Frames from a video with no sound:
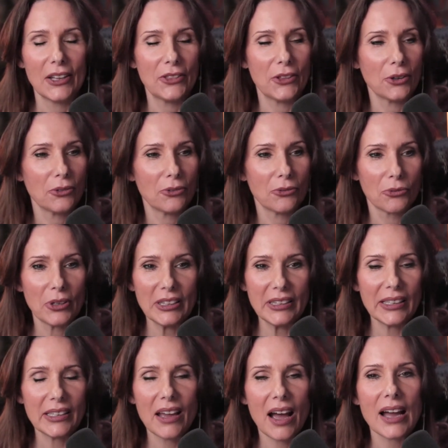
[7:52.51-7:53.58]
they're
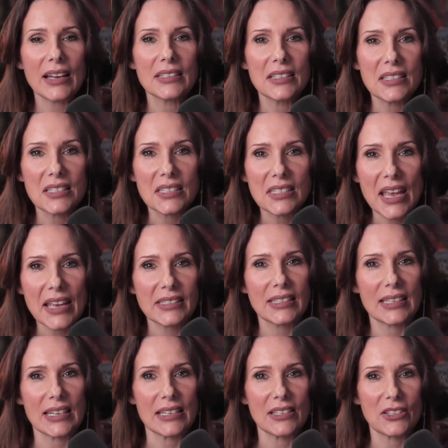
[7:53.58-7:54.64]
really not
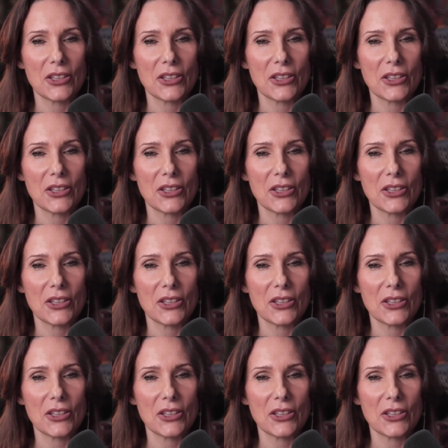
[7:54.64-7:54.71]
necessities.